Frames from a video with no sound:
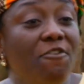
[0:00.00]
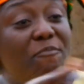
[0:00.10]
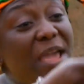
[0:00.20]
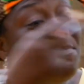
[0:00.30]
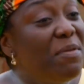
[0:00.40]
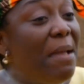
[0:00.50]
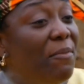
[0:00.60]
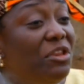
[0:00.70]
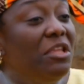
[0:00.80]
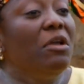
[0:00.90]
You've paid me my
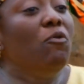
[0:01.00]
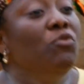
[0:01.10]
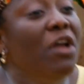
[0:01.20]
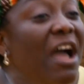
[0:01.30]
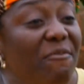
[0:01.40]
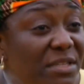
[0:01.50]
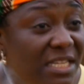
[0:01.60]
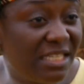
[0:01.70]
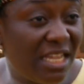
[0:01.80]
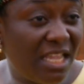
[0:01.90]
money, we don't have
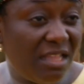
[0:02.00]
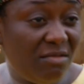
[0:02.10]
business again.